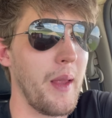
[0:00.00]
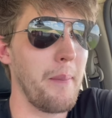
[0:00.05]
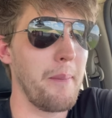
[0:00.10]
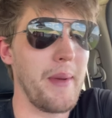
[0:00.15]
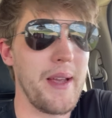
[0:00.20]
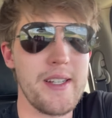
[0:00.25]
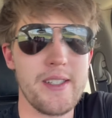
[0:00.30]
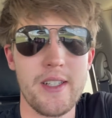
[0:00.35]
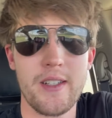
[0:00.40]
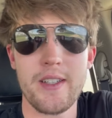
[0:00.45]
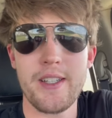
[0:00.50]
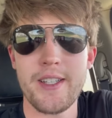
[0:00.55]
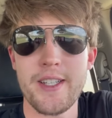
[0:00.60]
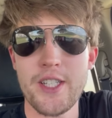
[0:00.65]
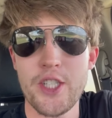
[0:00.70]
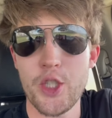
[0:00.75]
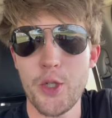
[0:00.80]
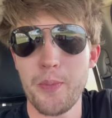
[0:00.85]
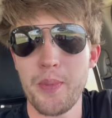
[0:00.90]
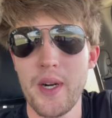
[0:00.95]
basically
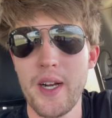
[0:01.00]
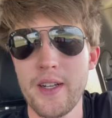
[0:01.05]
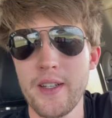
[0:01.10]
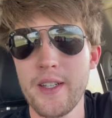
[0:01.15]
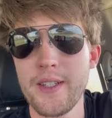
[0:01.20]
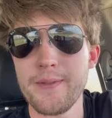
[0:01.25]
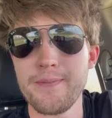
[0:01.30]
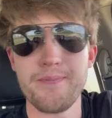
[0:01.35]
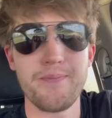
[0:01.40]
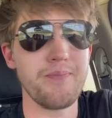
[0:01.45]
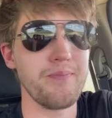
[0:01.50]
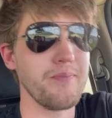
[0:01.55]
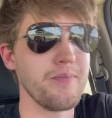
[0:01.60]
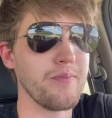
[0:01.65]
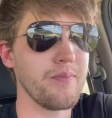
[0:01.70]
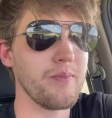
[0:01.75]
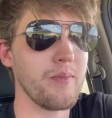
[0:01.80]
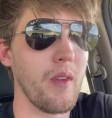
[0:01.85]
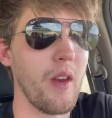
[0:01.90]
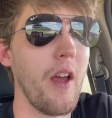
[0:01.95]
get you pregnant.
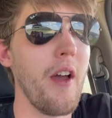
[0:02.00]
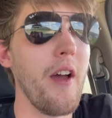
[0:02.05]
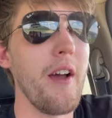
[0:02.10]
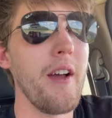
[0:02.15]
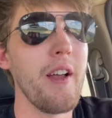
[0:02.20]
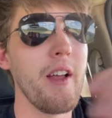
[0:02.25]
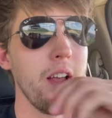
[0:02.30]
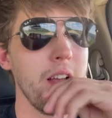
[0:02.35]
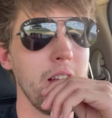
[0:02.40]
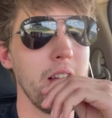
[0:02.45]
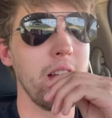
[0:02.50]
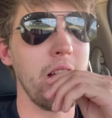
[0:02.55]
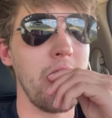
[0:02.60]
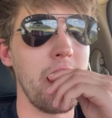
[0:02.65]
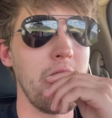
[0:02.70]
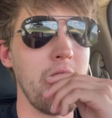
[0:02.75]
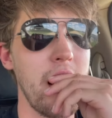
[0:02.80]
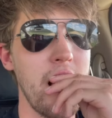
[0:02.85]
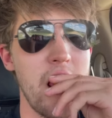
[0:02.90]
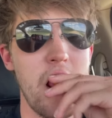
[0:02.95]

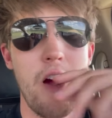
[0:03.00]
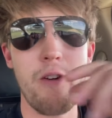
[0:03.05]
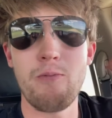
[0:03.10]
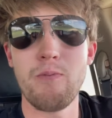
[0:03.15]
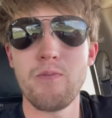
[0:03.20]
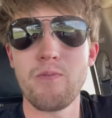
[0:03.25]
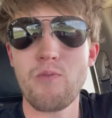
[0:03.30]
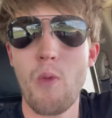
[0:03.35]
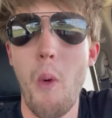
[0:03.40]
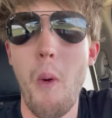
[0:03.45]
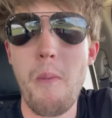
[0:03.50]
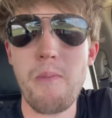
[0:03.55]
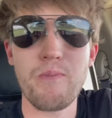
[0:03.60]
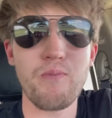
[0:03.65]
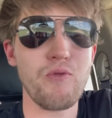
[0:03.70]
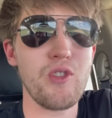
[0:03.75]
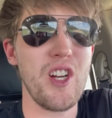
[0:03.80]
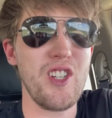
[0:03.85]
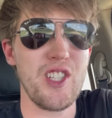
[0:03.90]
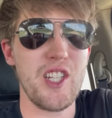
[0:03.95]
uh,
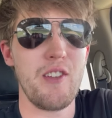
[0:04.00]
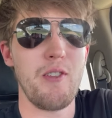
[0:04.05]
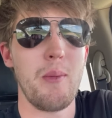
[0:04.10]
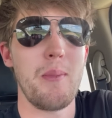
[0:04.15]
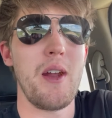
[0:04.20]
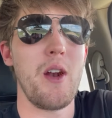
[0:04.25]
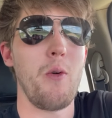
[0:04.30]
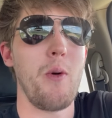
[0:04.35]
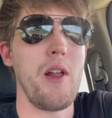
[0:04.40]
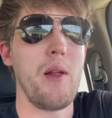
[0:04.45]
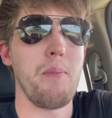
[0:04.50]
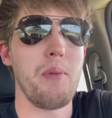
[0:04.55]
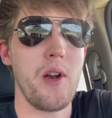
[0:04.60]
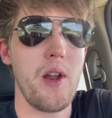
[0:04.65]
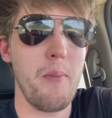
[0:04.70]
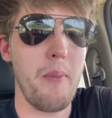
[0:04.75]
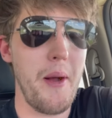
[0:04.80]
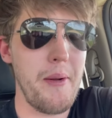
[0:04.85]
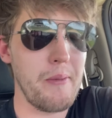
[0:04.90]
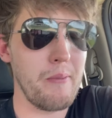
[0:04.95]
I'm trying to think of a better way to put
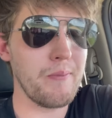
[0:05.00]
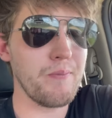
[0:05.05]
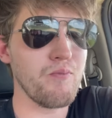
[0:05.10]
it, but